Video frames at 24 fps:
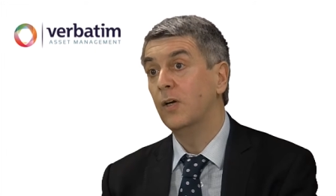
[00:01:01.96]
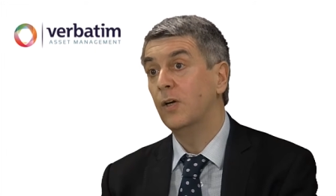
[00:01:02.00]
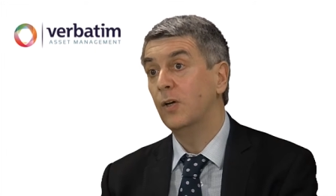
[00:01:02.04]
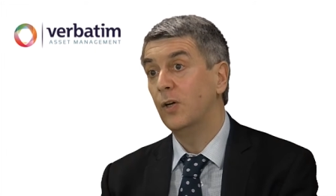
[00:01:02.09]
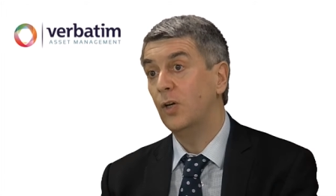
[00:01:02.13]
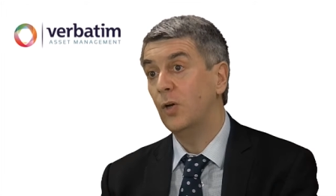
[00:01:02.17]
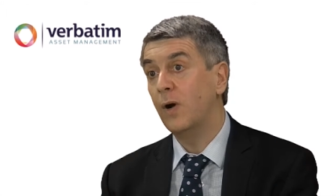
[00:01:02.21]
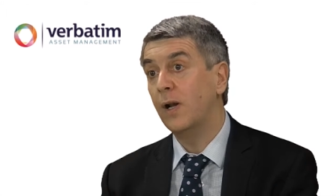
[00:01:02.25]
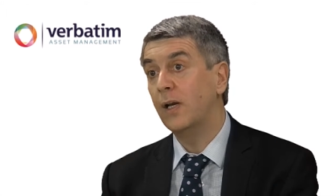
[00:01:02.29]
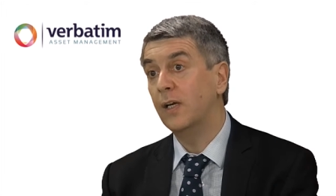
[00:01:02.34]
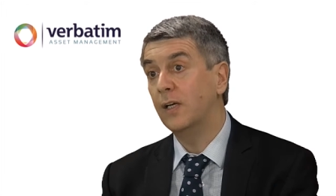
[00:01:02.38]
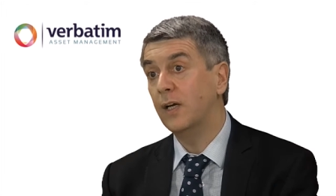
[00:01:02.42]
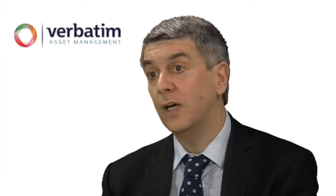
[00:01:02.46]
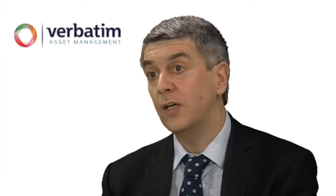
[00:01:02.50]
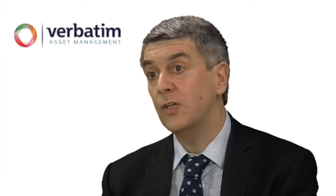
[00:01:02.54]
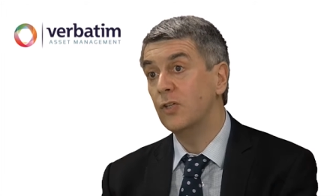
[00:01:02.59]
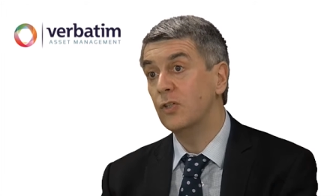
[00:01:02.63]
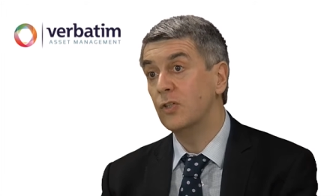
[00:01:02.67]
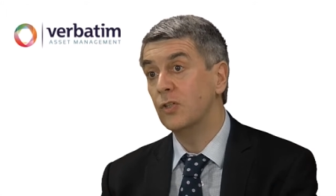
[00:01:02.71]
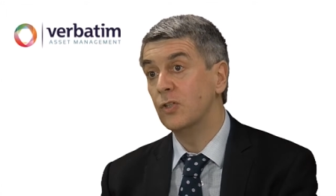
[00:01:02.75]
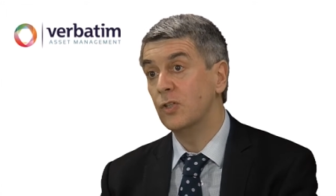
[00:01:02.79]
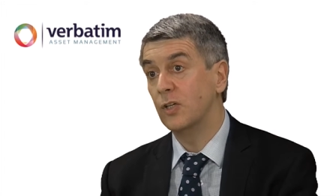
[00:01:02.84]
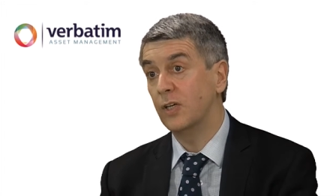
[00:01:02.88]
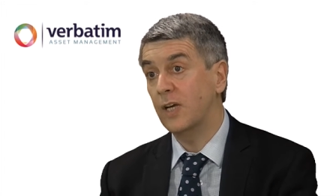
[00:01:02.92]
your
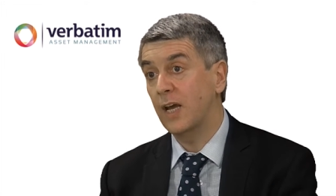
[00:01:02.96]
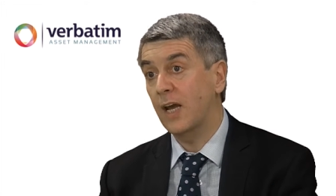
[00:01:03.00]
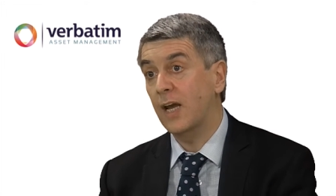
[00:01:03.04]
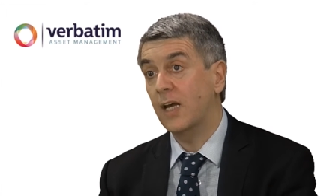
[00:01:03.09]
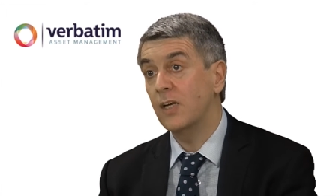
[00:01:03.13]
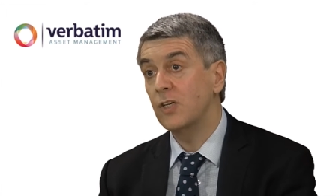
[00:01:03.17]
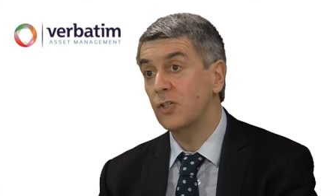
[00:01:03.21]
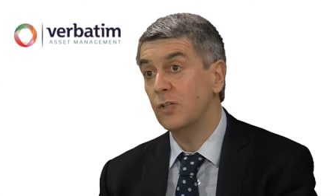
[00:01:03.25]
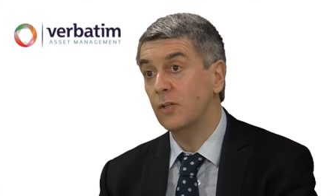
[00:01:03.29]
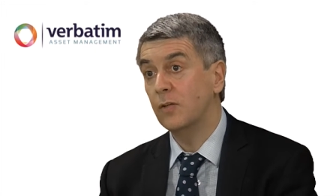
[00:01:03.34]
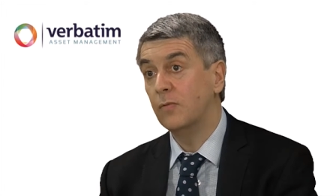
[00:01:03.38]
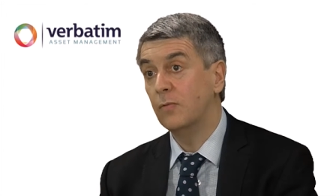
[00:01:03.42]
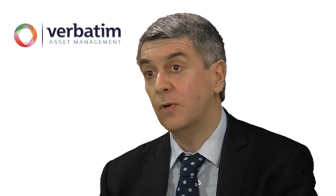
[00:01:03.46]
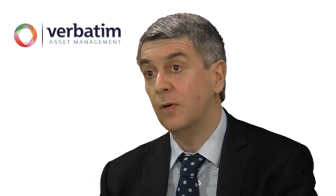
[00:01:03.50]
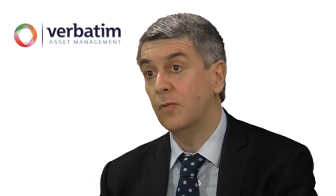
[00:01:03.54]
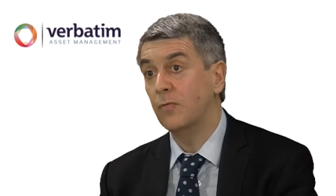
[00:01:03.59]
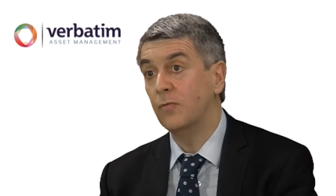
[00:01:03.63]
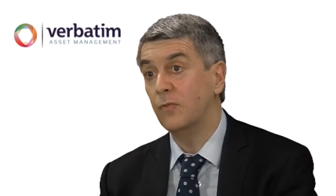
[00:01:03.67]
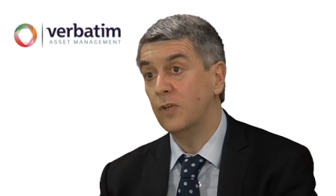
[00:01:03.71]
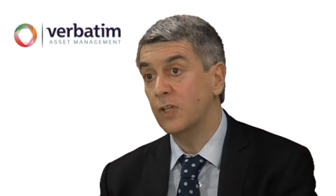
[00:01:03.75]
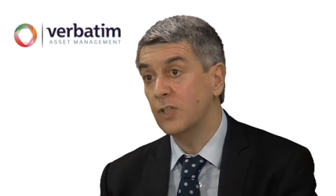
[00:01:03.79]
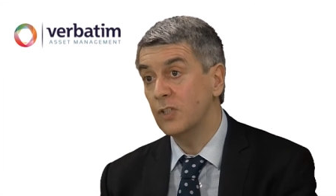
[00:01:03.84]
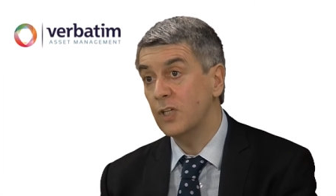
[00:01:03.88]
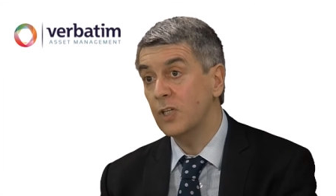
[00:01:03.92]
allocation to cash and
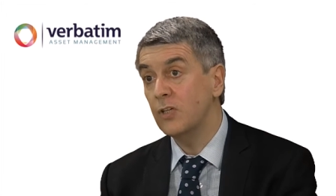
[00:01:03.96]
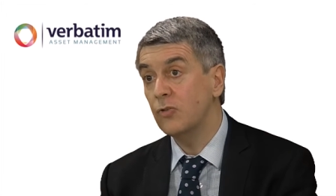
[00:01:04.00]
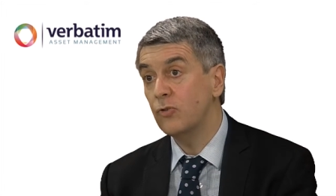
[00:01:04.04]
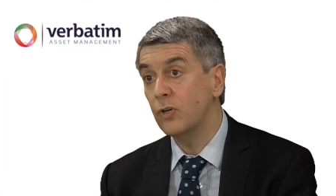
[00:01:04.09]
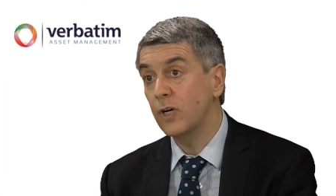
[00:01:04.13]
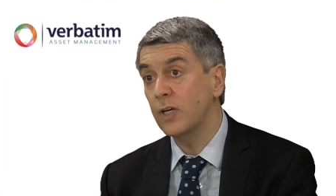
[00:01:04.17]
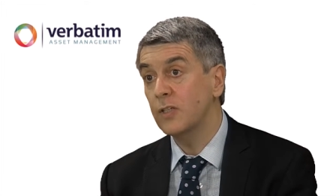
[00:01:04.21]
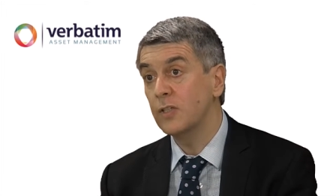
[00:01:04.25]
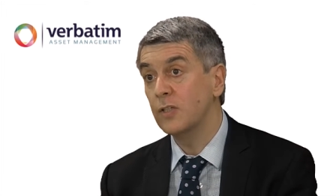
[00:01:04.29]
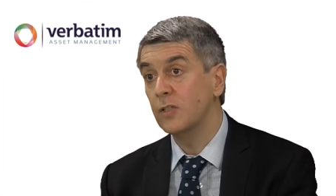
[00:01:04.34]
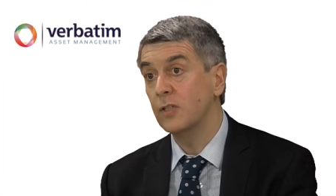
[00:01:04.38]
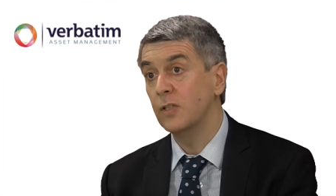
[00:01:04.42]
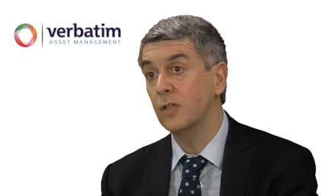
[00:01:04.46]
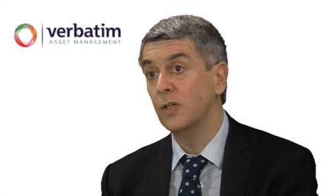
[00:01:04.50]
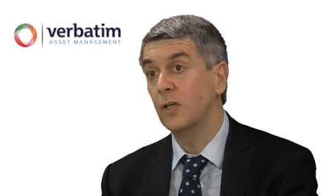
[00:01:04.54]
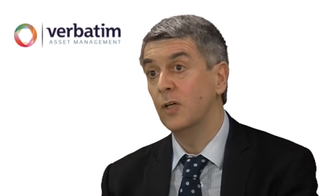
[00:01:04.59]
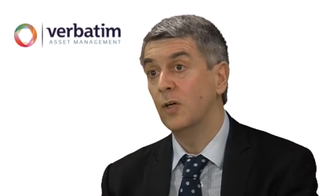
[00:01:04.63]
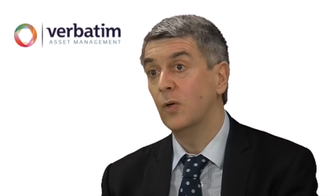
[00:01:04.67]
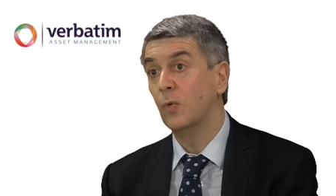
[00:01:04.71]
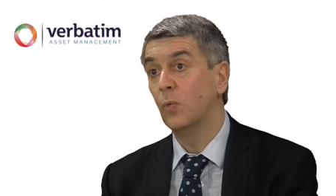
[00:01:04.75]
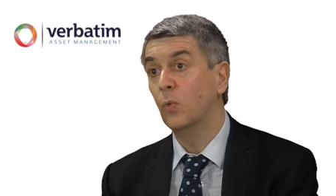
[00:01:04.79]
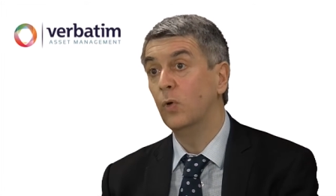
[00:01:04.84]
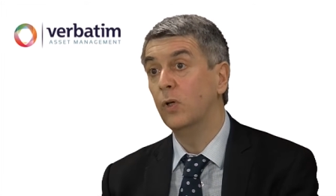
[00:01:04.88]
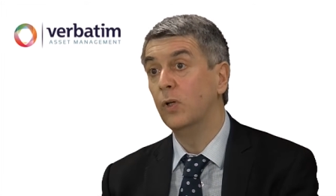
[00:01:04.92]
fixed interest
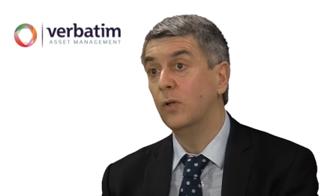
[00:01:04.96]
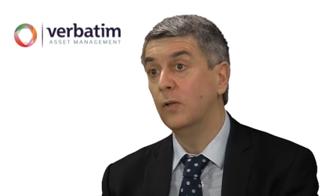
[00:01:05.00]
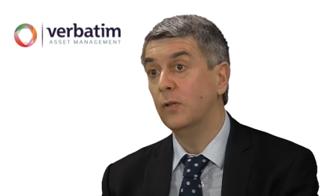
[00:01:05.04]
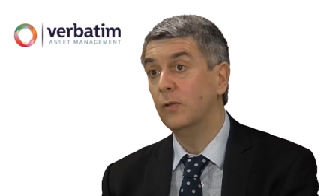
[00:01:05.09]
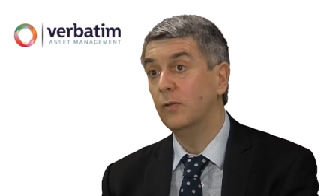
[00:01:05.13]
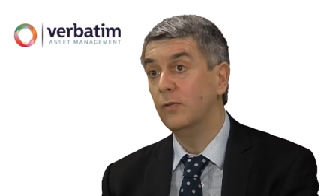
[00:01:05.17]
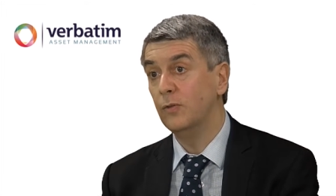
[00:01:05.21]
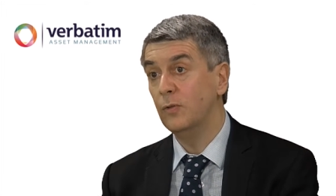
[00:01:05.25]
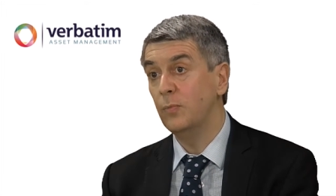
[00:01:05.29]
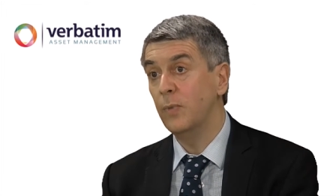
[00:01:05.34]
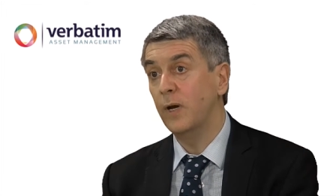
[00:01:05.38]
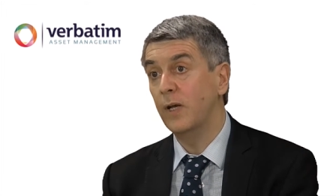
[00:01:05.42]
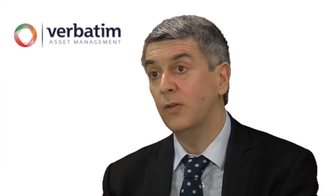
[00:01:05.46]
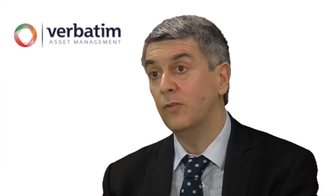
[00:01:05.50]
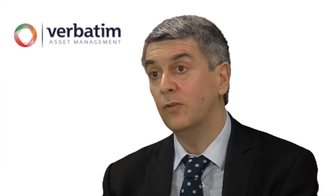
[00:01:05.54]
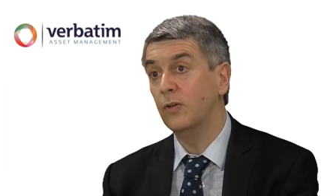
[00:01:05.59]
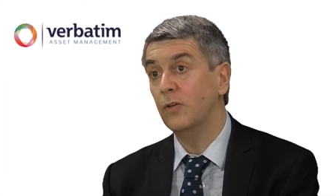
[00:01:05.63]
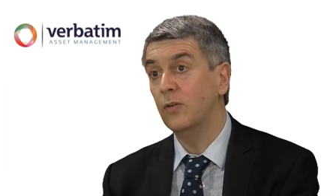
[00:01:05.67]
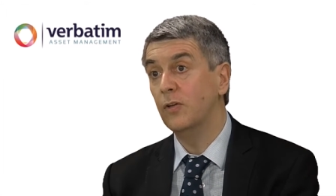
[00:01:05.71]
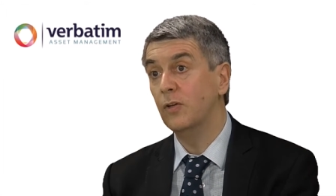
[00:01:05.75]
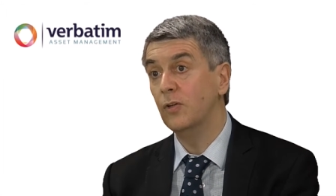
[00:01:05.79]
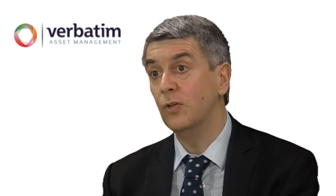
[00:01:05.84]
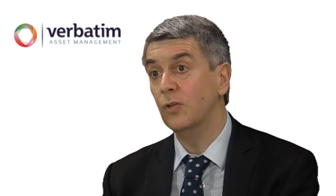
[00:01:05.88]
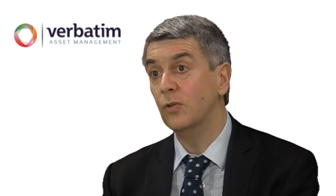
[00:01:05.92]
will do better
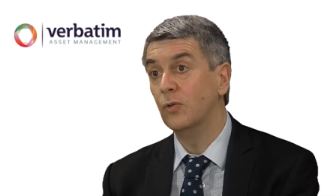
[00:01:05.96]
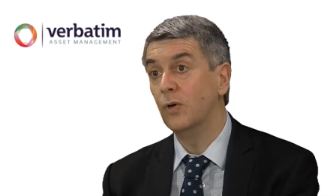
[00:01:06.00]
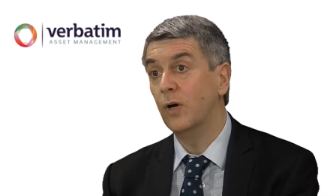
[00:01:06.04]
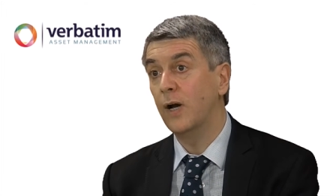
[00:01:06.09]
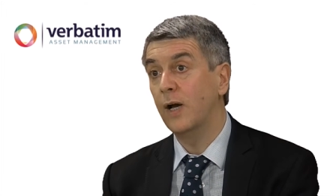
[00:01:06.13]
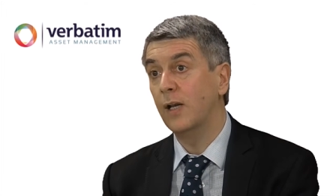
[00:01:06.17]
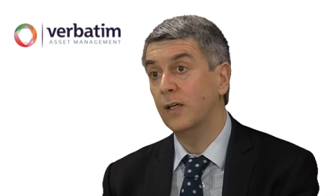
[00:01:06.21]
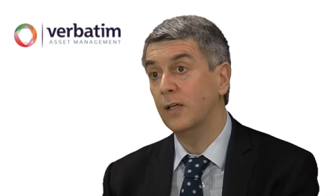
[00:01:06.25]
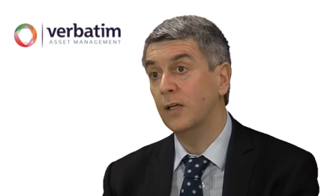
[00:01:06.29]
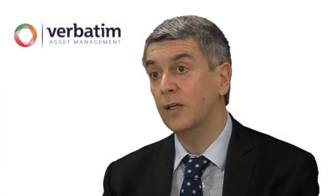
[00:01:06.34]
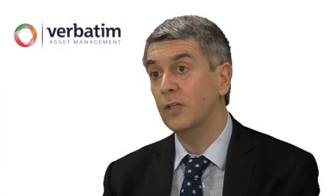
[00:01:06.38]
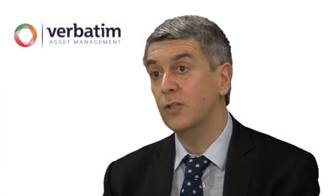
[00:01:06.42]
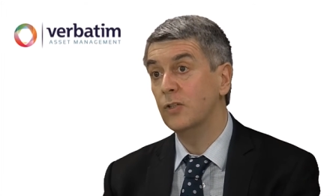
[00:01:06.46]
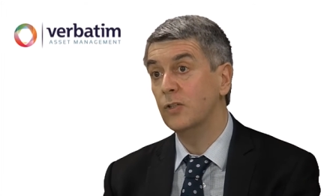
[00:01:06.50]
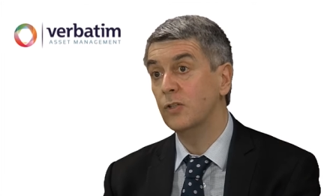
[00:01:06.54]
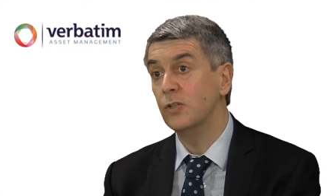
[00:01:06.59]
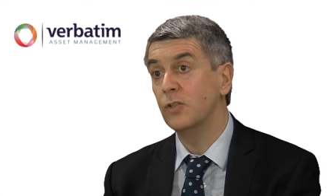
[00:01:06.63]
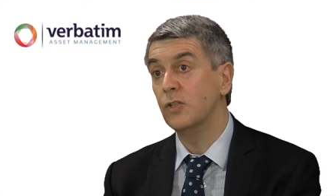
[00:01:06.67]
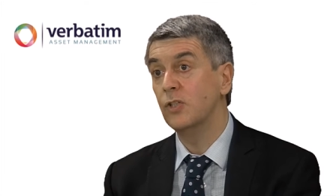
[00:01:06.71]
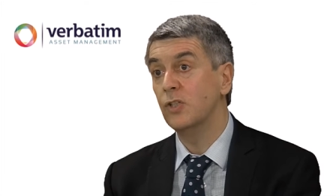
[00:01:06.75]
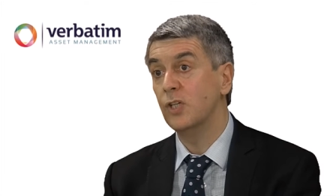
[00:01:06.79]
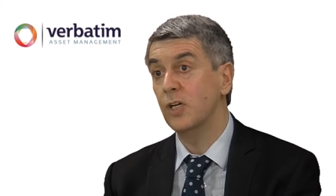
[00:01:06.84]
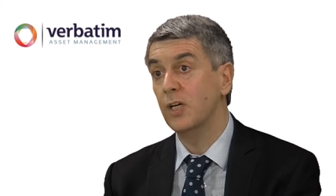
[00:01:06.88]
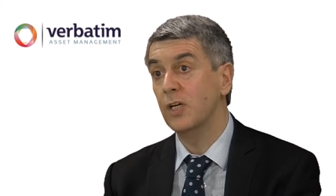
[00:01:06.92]
than your allocation to
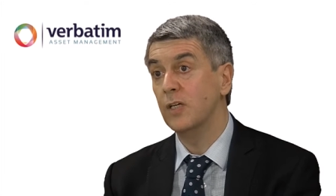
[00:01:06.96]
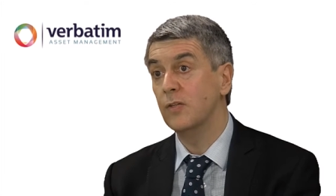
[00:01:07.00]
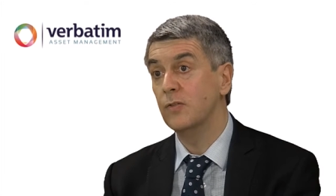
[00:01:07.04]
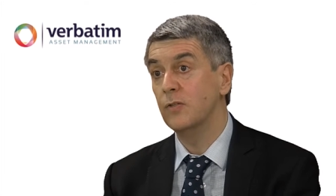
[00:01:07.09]
shares.